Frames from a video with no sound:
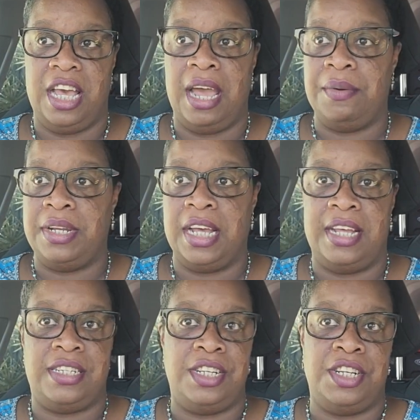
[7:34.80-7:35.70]
I would
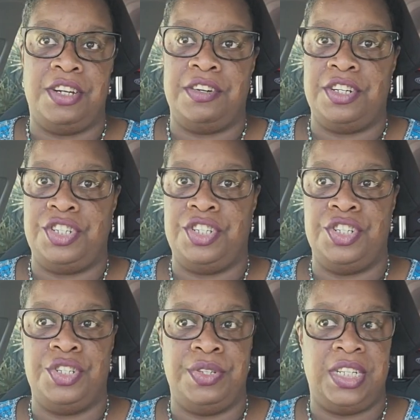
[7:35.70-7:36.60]
not encourage
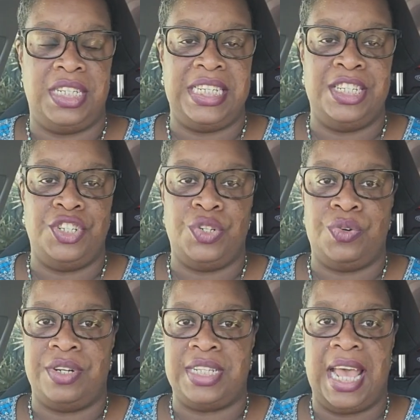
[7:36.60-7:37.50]
to do this
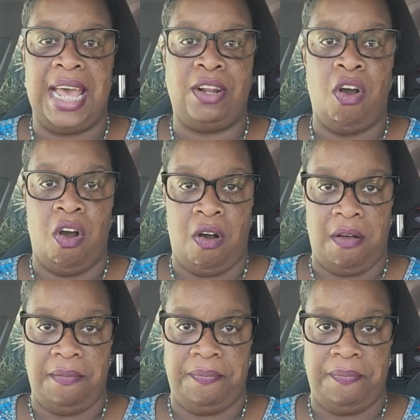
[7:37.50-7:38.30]
indoors at all.